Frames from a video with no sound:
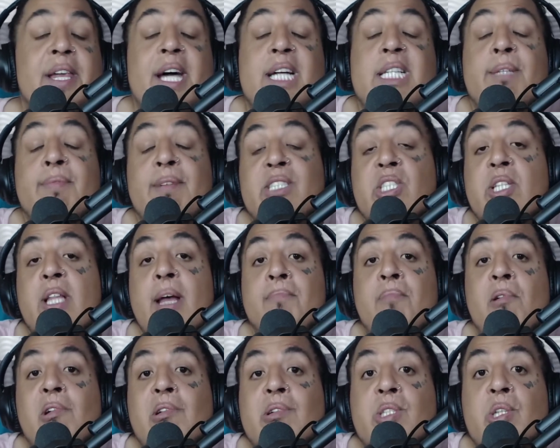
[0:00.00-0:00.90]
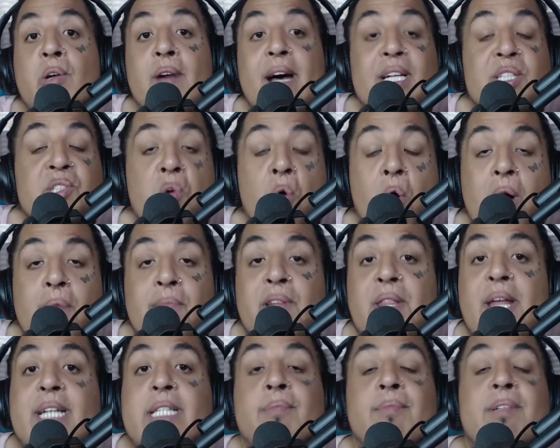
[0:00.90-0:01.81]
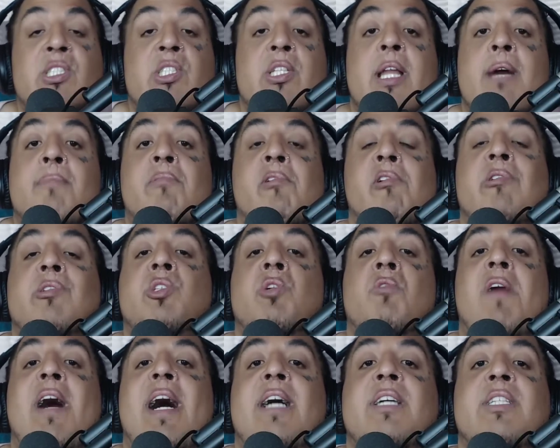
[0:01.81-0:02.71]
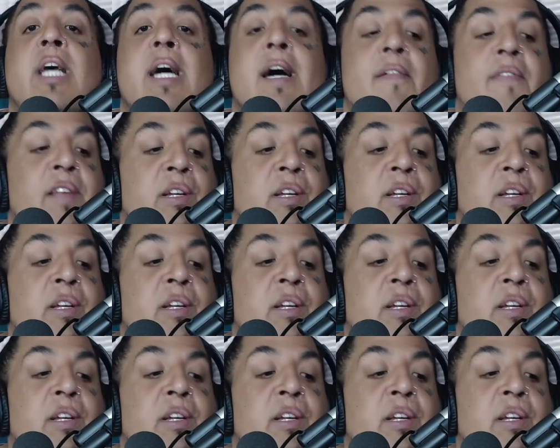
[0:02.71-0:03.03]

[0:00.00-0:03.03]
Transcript: Not to mention that Boruto has Karma, not to mention that Boruto has